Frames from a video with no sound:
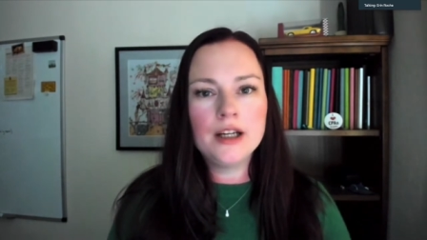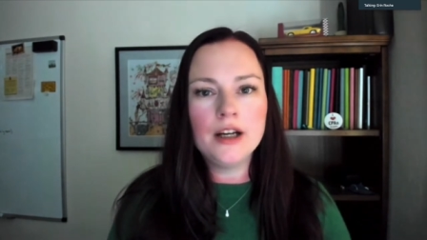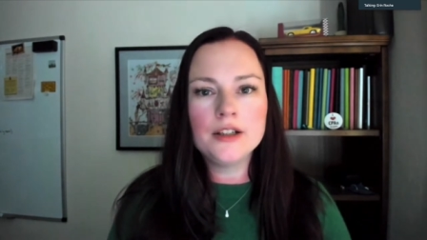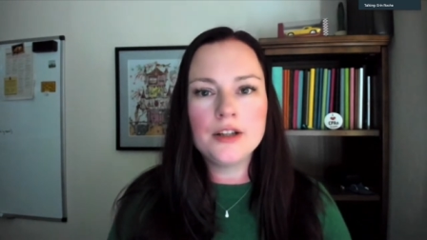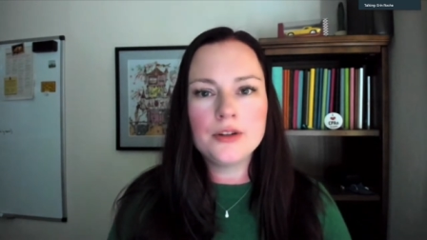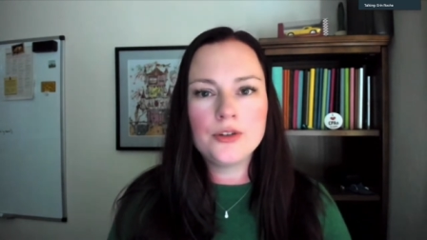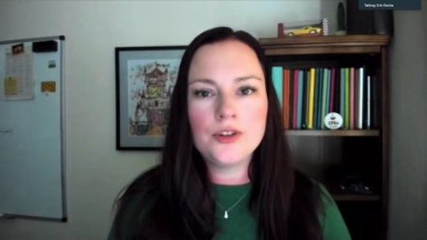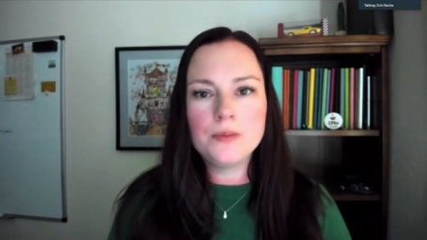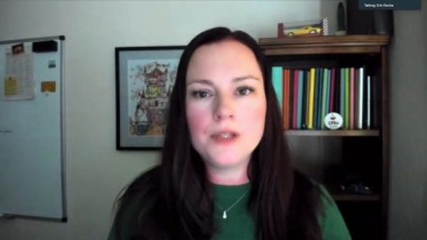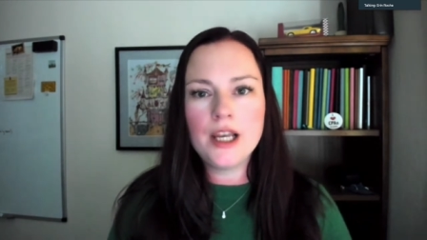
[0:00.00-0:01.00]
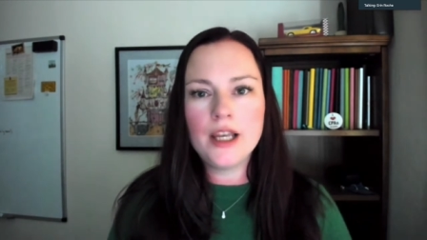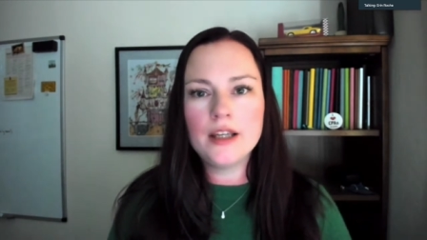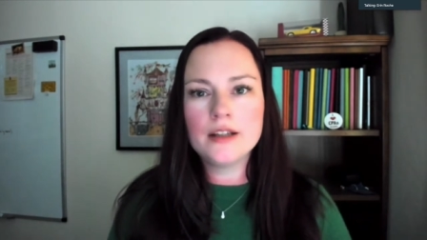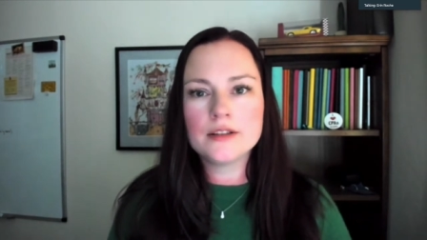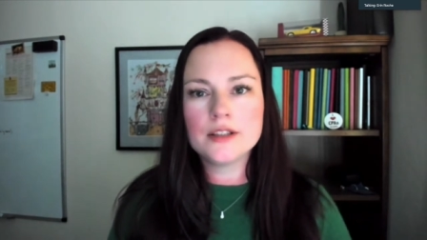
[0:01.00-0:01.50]
another
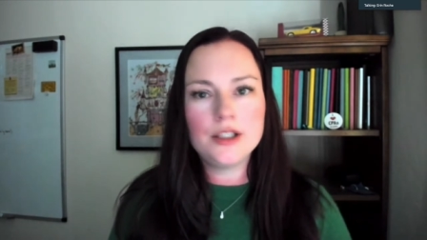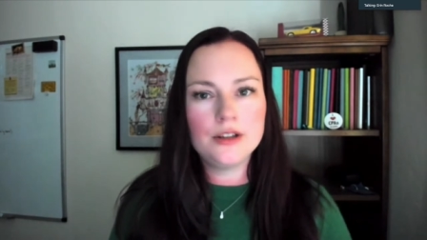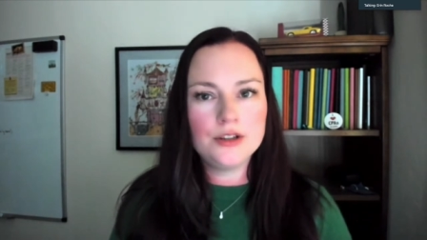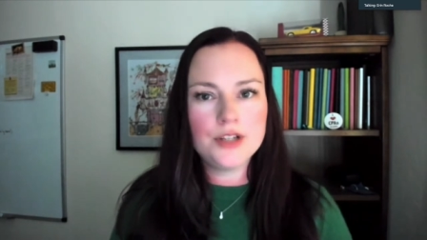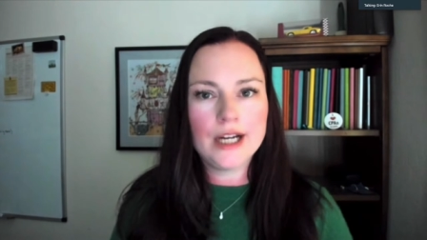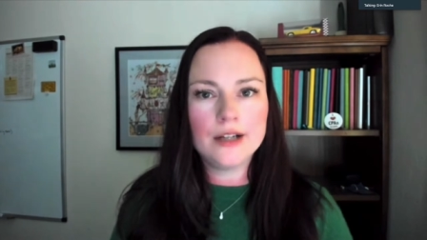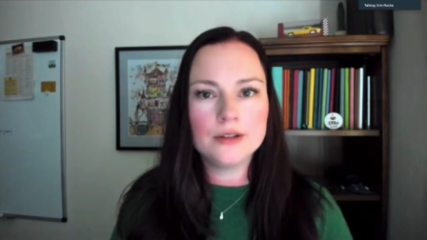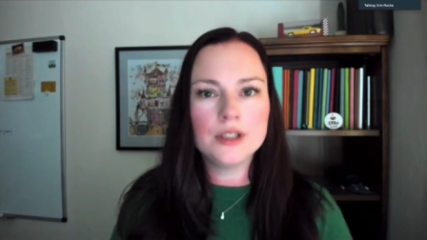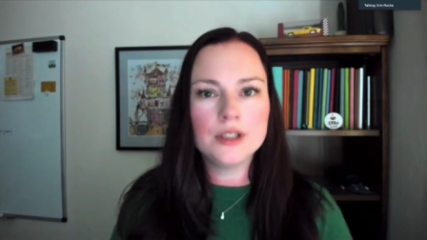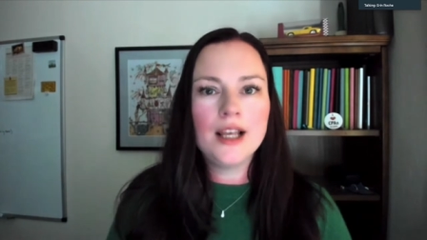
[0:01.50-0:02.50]
CPA here in town,